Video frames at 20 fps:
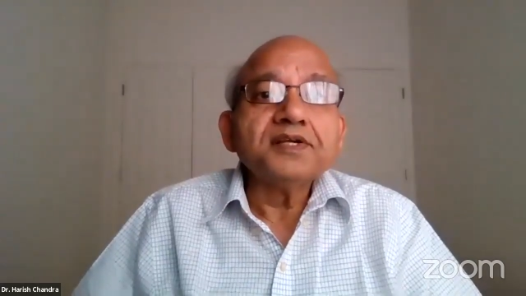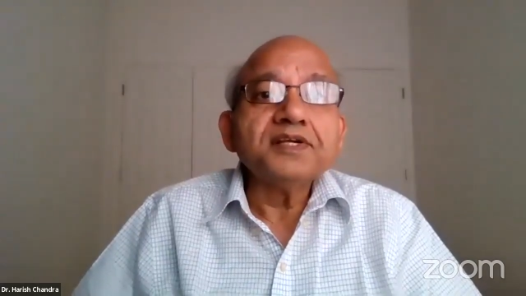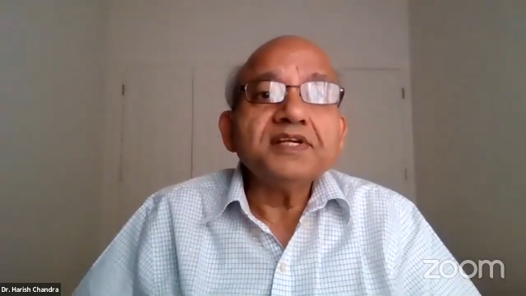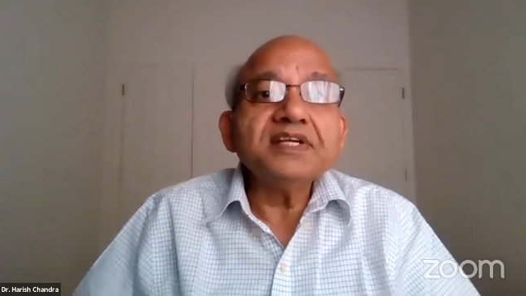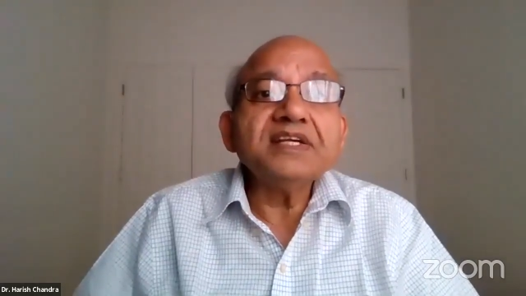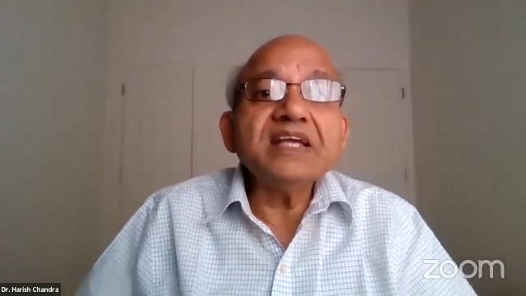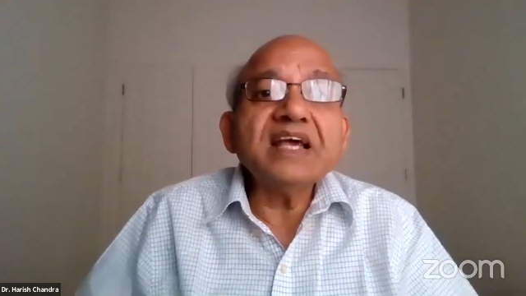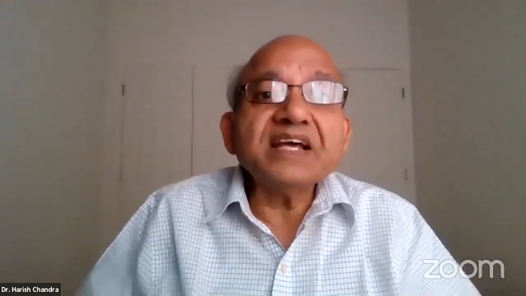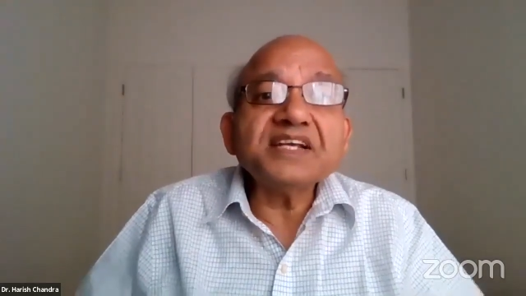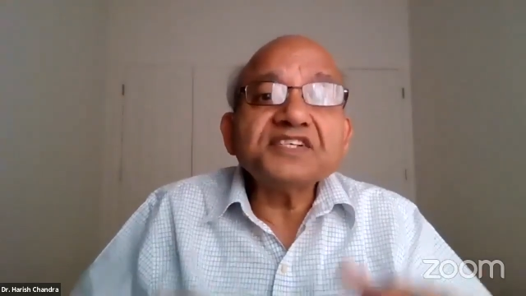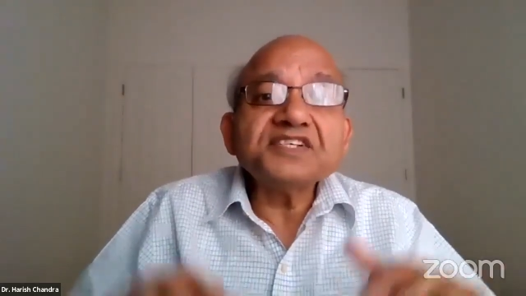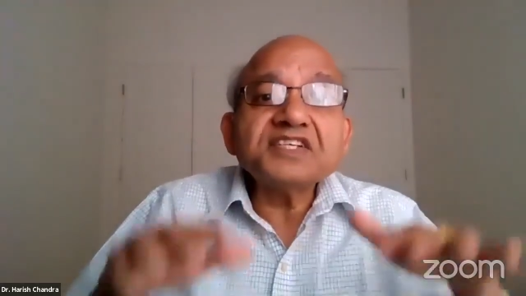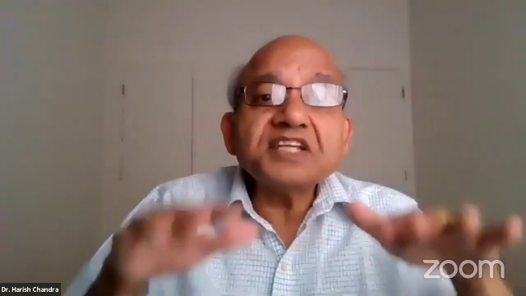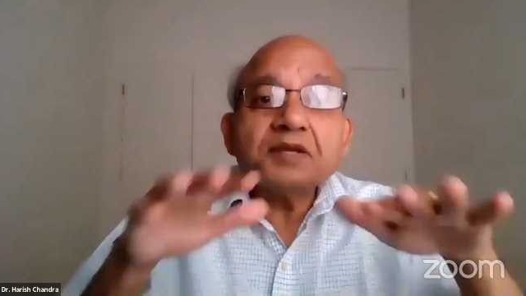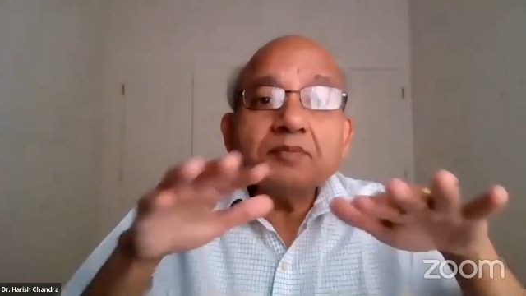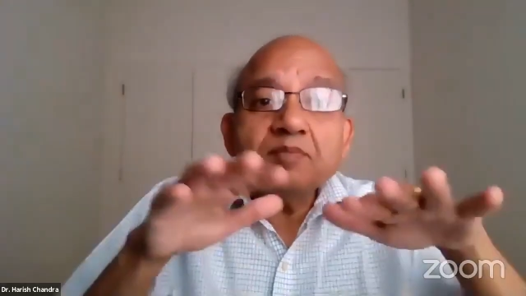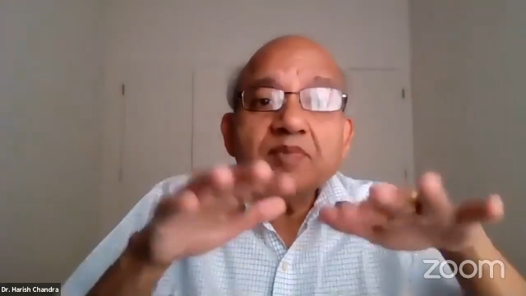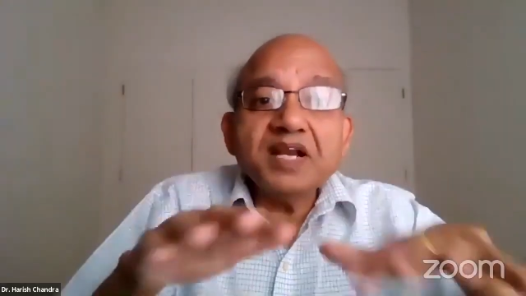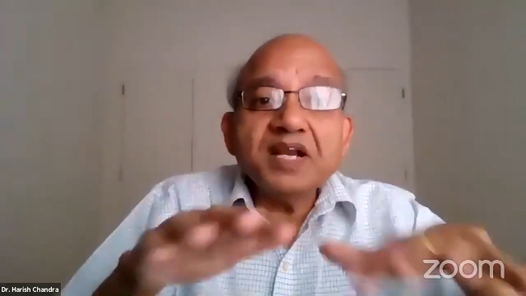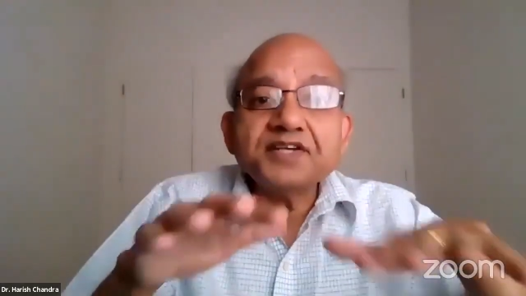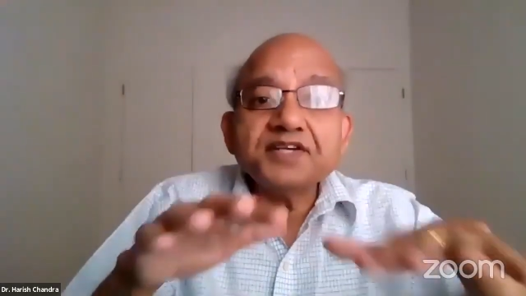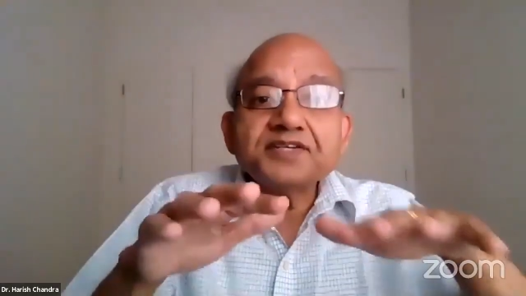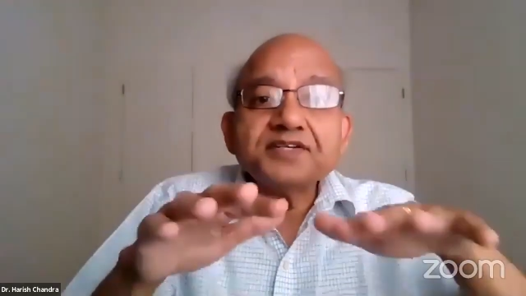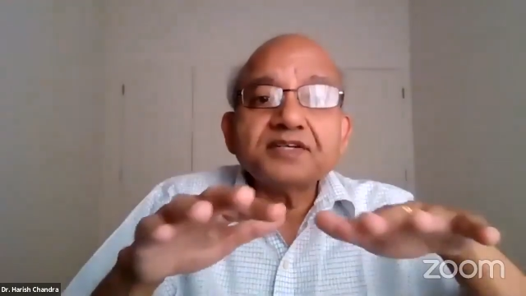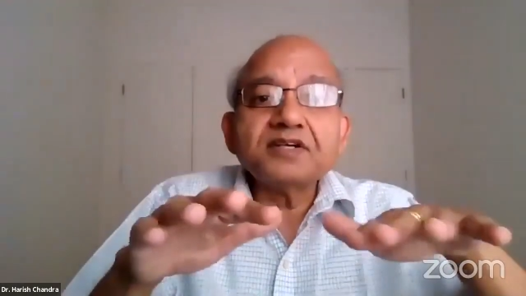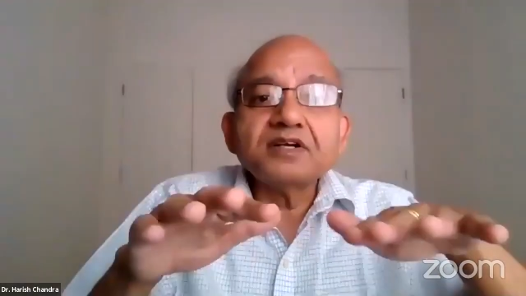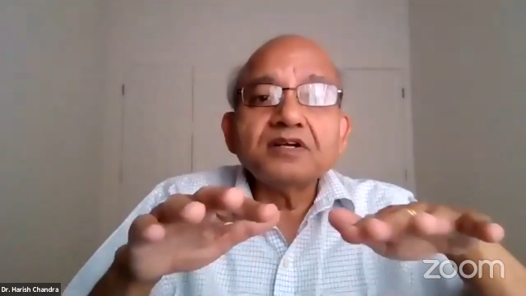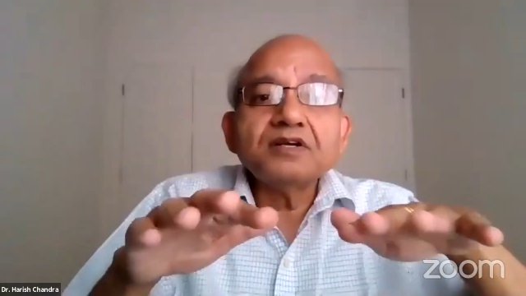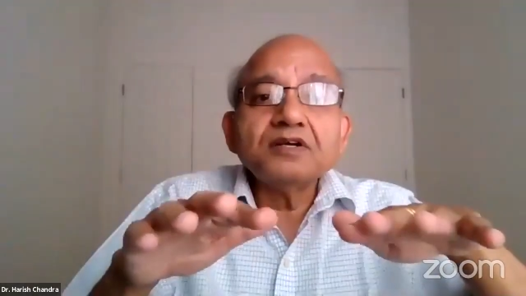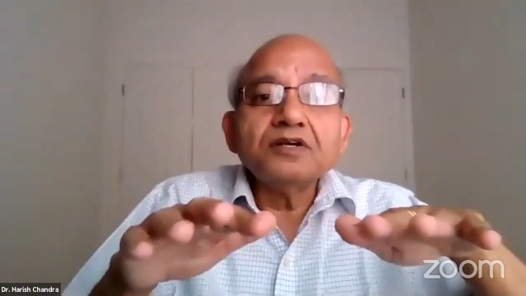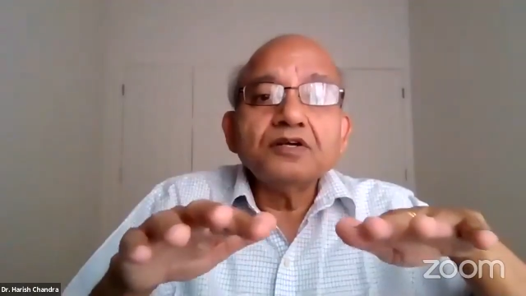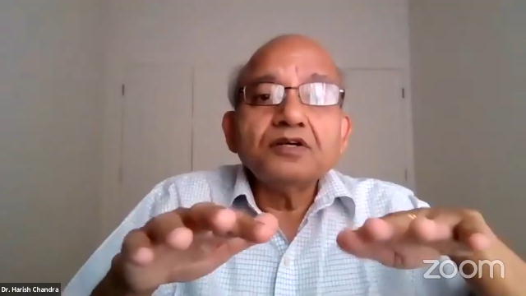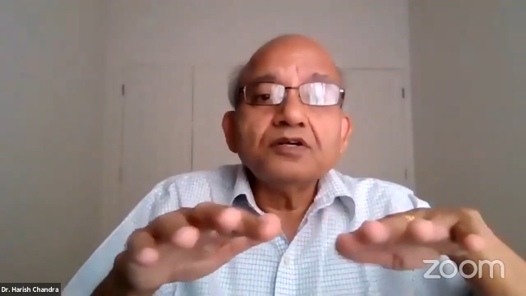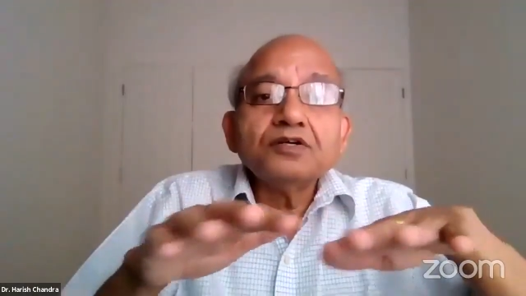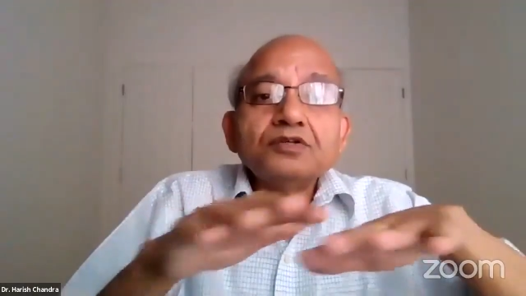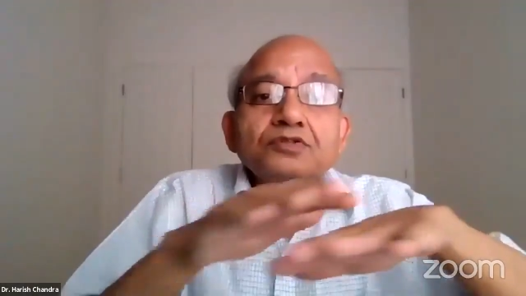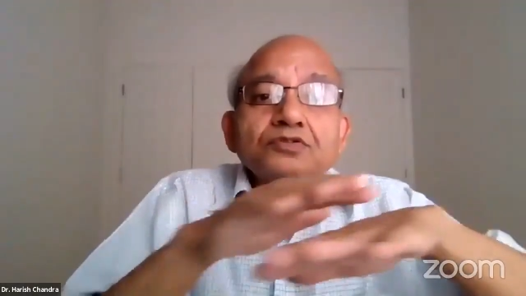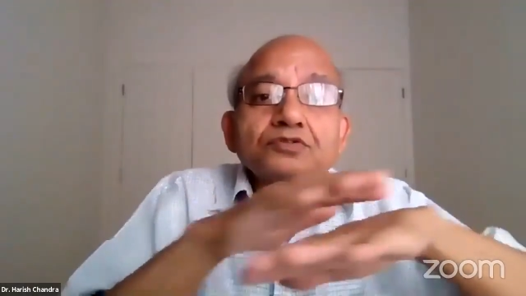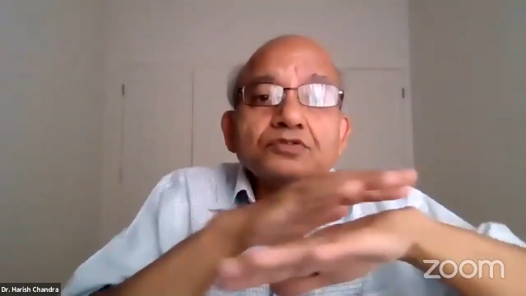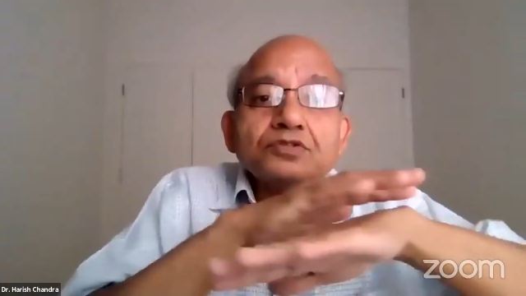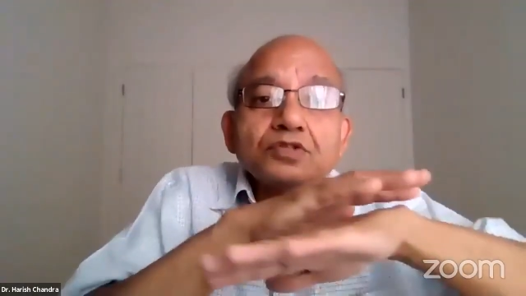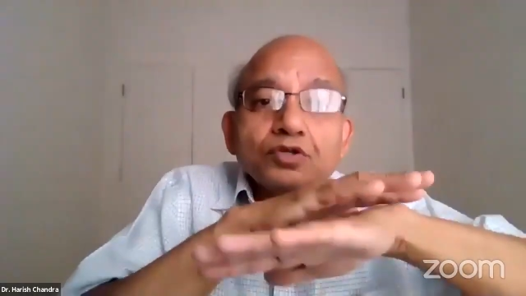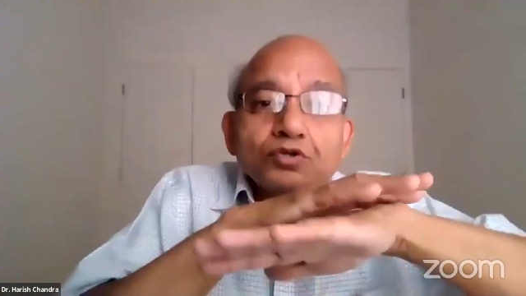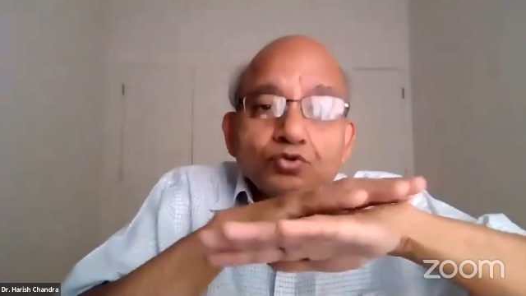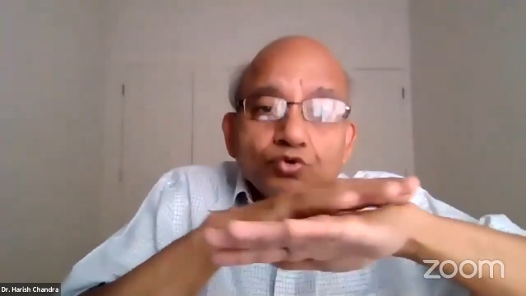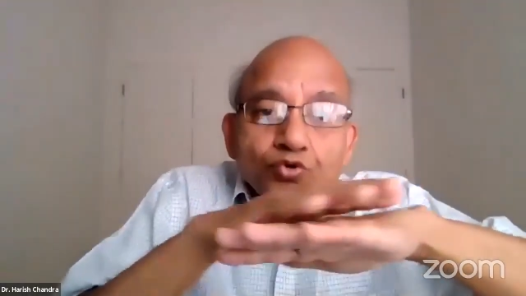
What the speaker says: He established the